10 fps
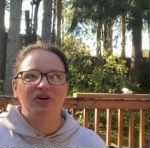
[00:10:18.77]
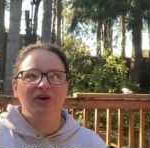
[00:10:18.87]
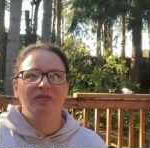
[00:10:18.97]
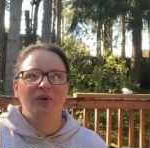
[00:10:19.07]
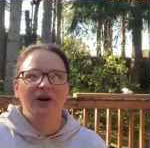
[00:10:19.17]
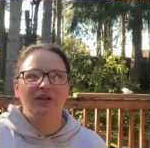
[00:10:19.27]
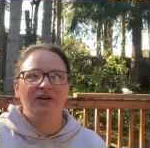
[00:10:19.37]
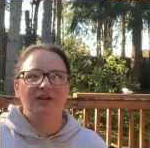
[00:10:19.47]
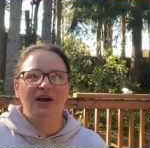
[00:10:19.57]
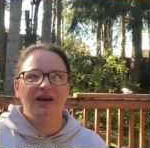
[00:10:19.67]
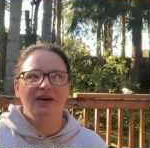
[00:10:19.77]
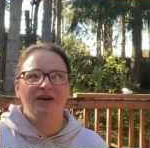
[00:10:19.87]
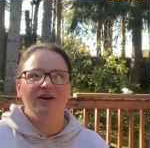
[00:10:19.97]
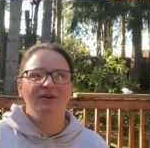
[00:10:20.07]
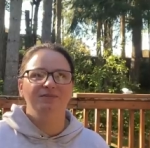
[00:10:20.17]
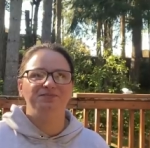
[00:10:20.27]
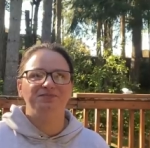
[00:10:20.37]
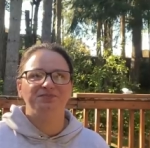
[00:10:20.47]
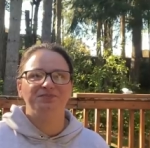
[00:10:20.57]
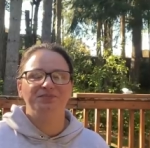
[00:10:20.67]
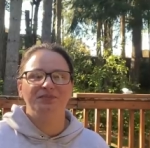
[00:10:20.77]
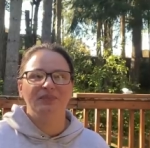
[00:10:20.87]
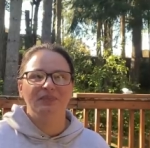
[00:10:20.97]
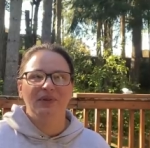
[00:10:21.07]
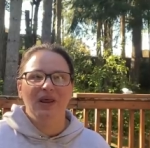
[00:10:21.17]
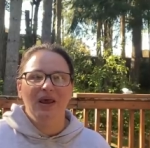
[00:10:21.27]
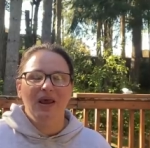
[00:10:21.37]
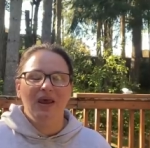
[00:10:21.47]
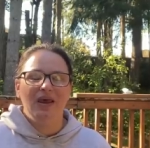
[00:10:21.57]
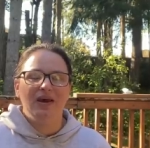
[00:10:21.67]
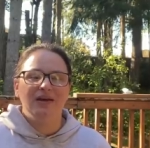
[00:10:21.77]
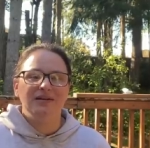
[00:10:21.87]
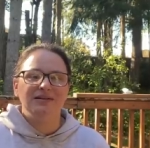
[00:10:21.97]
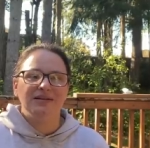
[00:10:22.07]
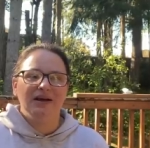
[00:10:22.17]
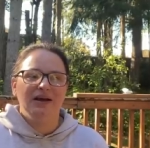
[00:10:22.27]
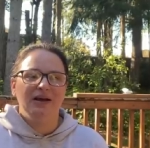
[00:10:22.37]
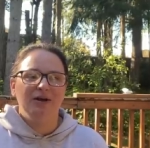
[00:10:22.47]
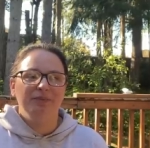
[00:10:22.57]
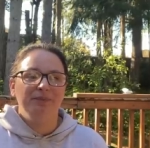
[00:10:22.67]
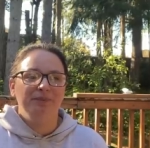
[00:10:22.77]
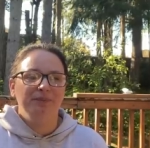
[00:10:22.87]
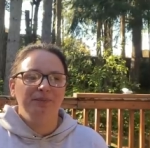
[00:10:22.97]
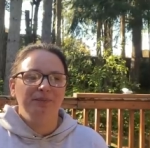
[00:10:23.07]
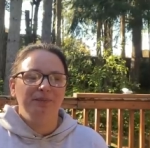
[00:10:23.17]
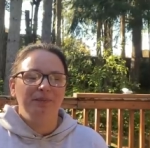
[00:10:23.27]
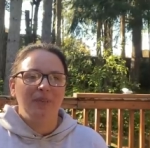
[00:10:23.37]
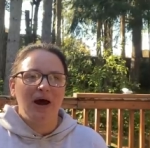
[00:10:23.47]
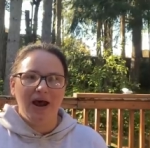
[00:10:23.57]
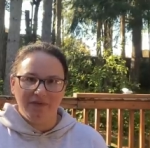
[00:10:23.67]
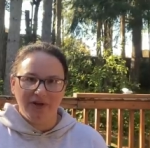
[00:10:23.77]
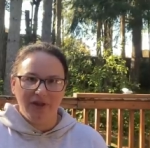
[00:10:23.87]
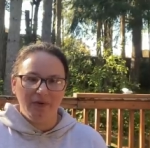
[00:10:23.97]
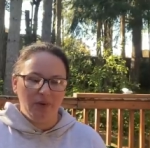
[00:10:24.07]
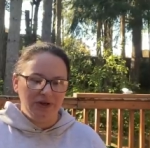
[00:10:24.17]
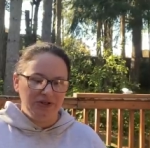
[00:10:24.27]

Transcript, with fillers: of what it looked like here. And um, I have another one